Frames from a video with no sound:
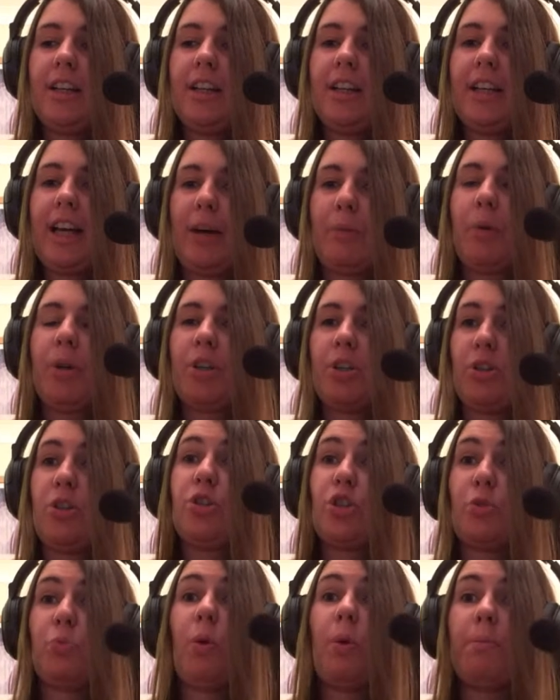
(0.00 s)
I want to do
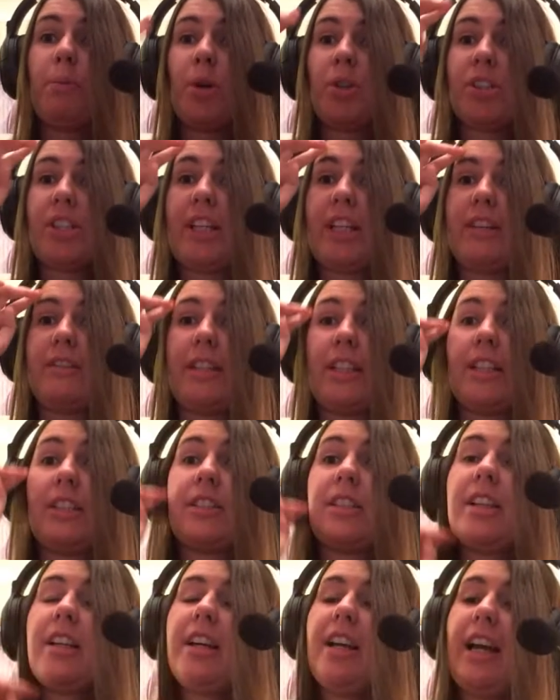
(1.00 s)
just one more
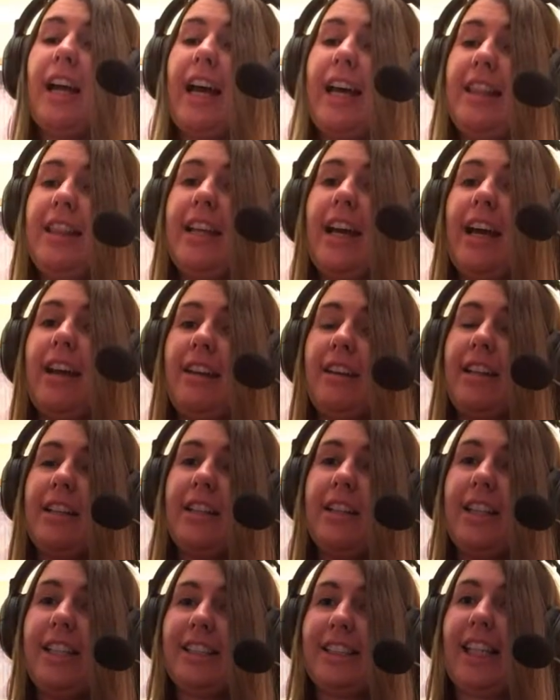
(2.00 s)
series. And then
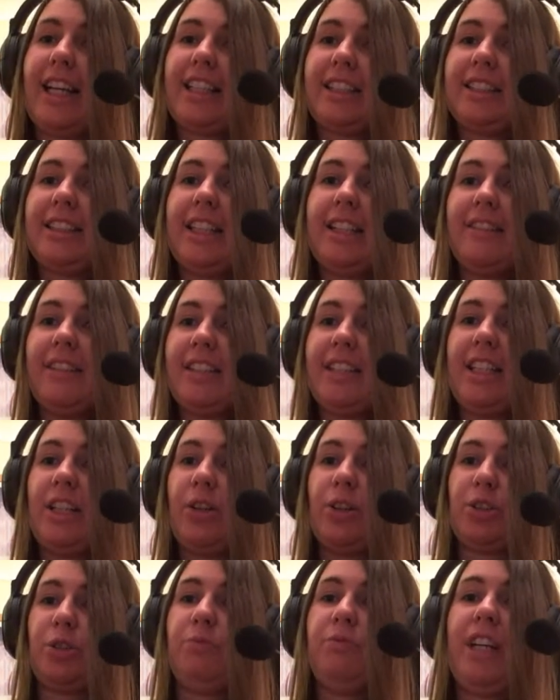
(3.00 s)
his last series, he
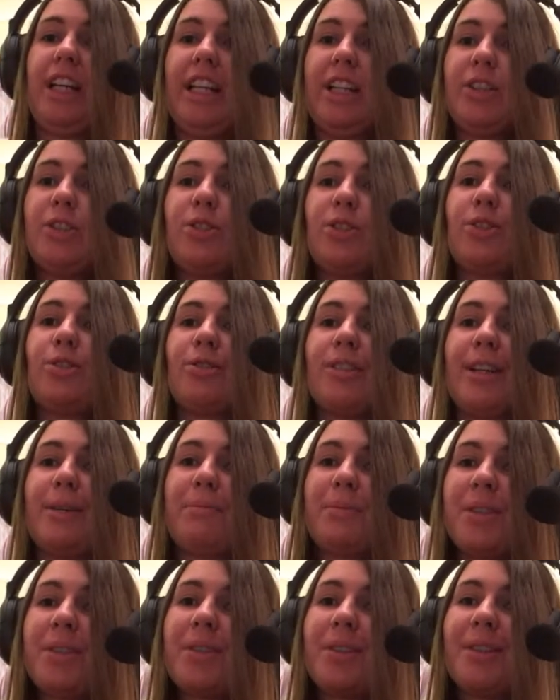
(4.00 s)
got some really good
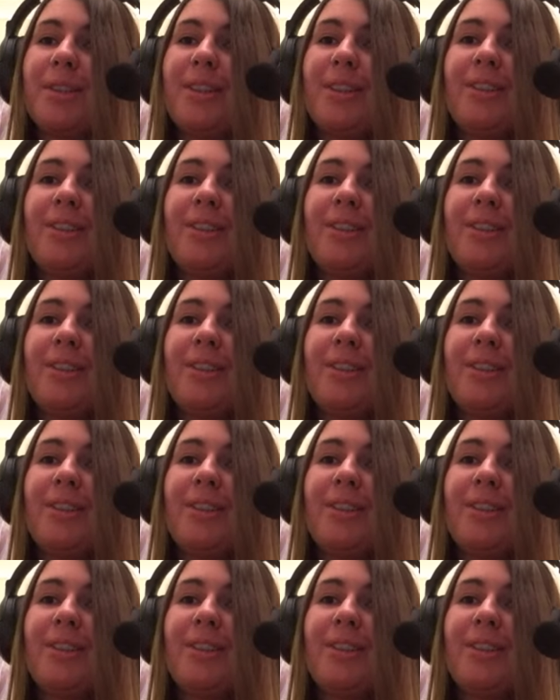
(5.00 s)
scripts.